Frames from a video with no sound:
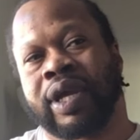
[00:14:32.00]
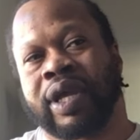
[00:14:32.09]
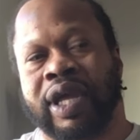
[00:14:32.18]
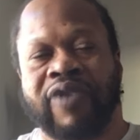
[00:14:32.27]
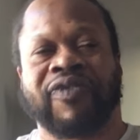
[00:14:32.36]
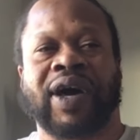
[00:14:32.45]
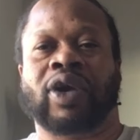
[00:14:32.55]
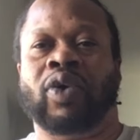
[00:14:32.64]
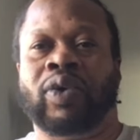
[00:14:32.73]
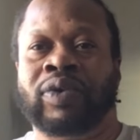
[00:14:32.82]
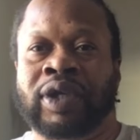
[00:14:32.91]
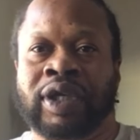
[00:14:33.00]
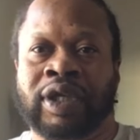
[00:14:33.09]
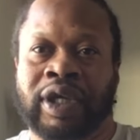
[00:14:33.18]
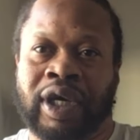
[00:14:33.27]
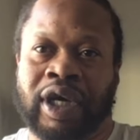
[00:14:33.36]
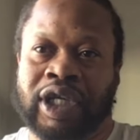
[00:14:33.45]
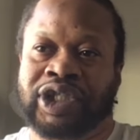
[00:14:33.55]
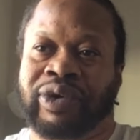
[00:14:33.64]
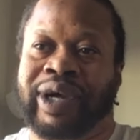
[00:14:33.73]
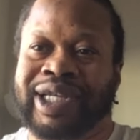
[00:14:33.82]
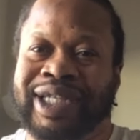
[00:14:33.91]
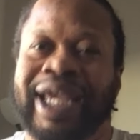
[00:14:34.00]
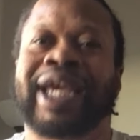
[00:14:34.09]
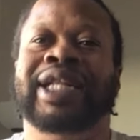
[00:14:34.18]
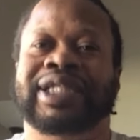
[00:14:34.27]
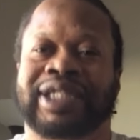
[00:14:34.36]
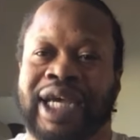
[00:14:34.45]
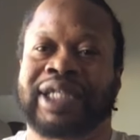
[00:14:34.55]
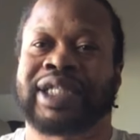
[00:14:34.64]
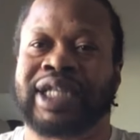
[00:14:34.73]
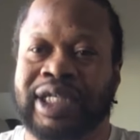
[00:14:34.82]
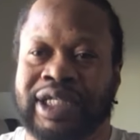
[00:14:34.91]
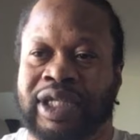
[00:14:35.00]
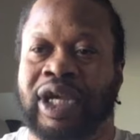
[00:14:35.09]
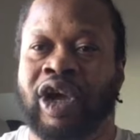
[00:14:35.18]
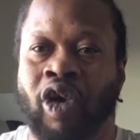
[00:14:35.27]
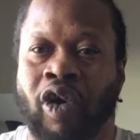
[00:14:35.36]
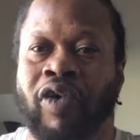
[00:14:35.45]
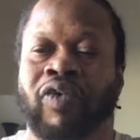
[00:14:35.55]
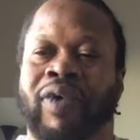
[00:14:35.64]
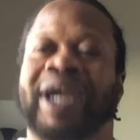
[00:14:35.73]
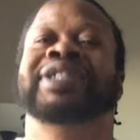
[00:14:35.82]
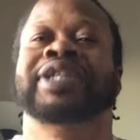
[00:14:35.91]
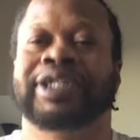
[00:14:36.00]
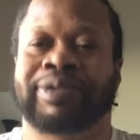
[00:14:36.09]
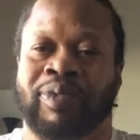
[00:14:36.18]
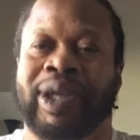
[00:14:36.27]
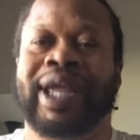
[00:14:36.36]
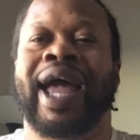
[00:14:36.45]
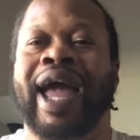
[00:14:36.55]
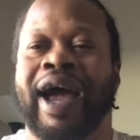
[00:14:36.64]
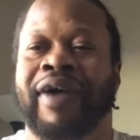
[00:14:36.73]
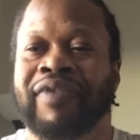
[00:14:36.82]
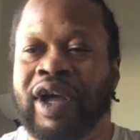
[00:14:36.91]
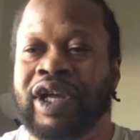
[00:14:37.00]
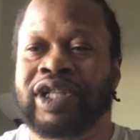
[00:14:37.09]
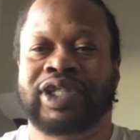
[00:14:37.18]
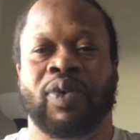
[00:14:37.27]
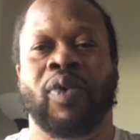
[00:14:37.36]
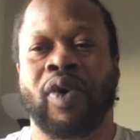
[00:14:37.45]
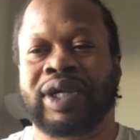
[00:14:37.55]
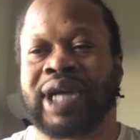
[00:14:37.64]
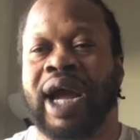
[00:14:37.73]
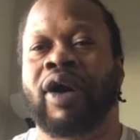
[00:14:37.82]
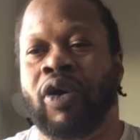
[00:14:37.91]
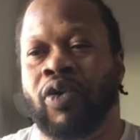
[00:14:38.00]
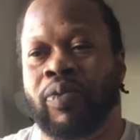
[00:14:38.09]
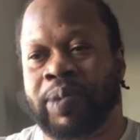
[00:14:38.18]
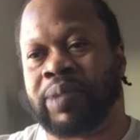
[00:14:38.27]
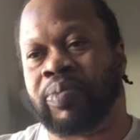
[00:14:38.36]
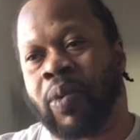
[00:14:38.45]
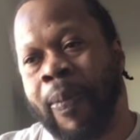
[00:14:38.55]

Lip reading: if I don't address injustice or racism we have towards our own people.